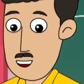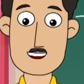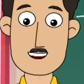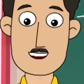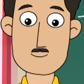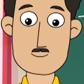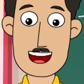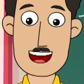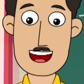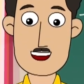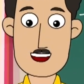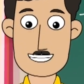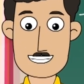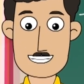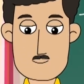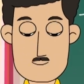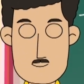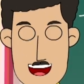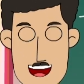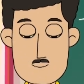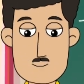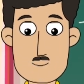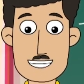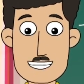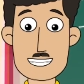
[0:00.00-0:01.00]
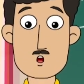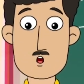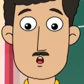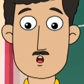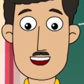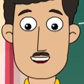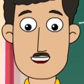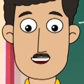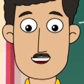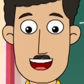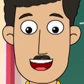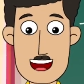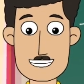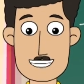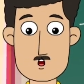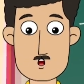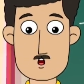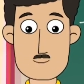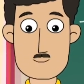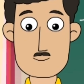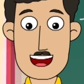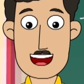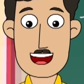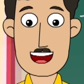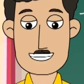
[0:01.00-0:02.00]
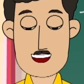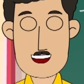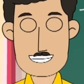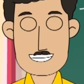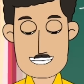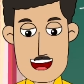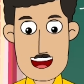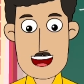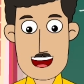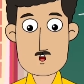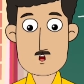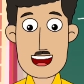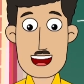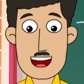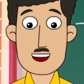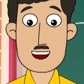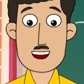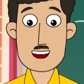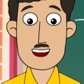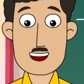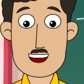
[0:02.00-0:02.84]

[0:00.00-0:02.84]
let me show you some special instruments first.